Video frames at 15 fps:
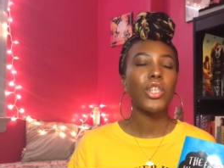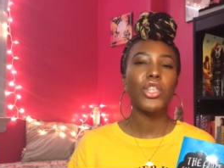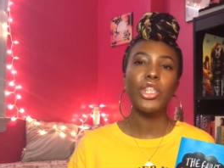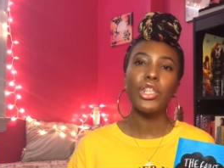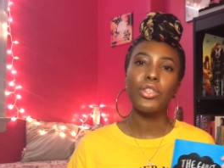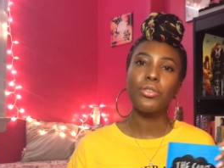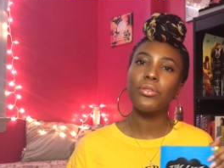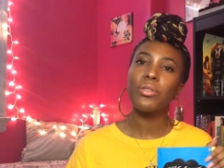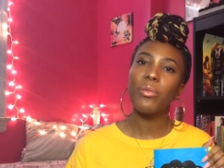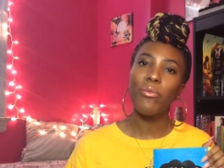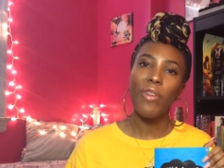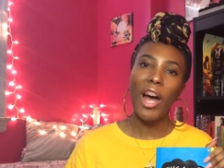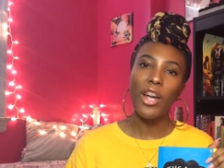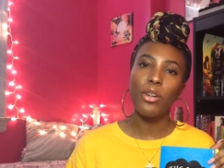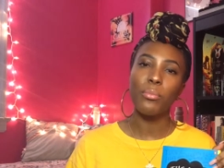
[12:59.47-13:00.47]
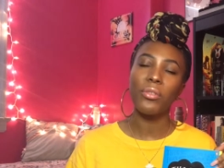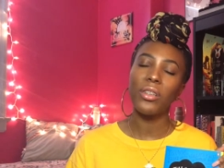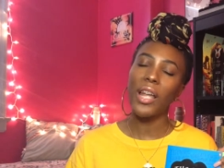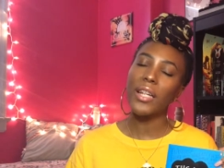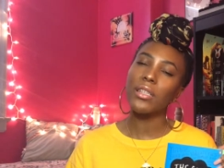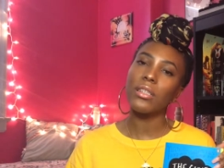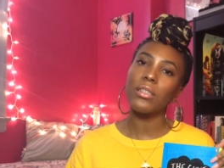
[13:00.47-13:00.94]
teach you some valuable
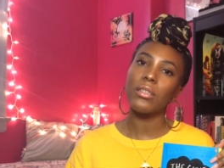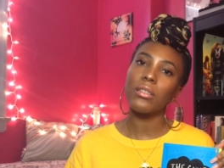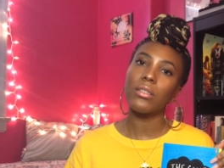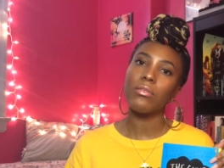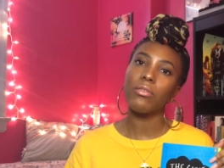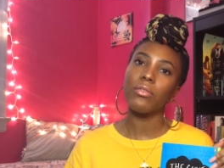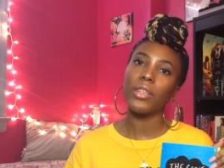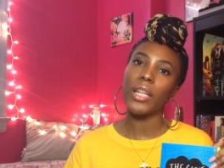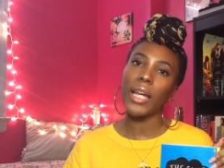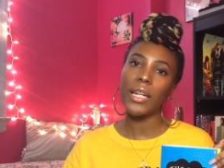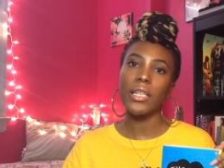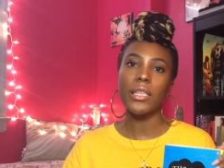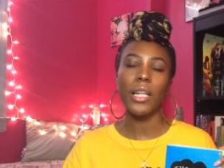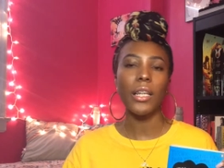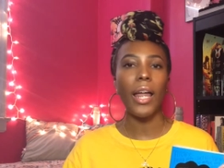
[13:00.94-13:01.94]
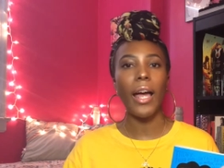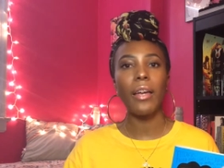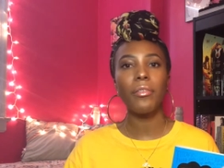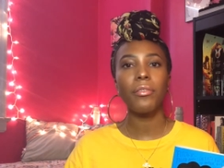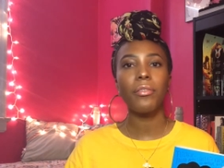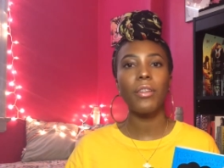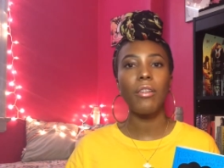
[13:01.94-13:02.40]
lessons related to
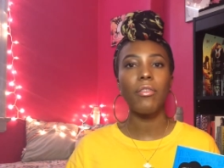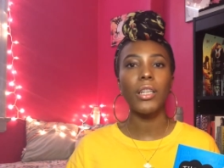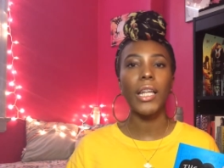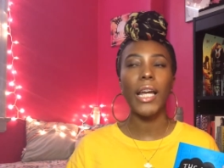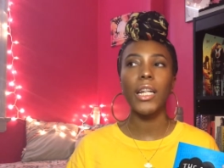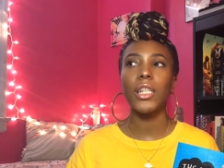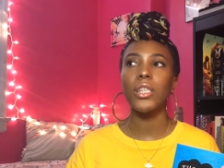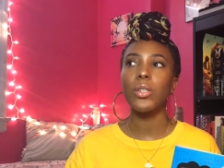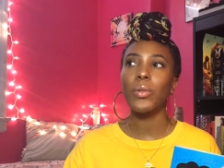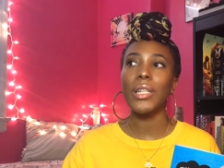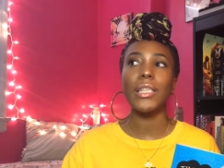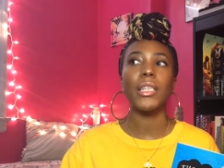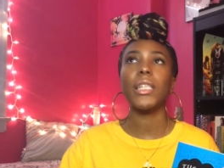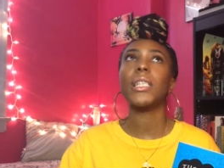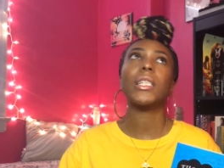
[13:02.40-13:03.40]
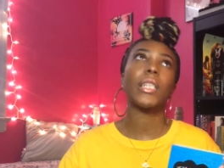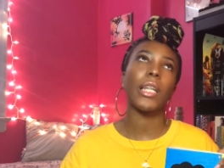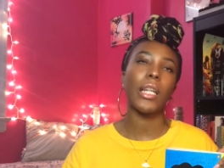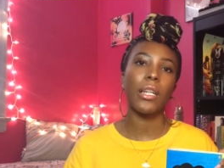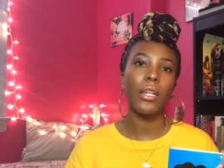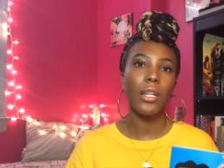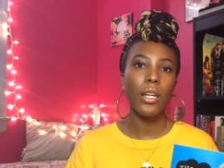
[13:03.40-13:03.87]
life and related to
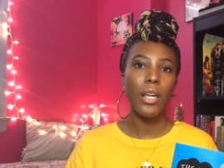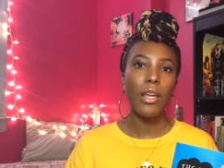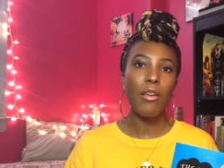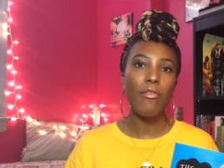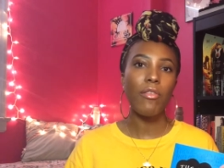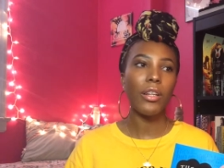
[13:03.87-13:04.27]
existing and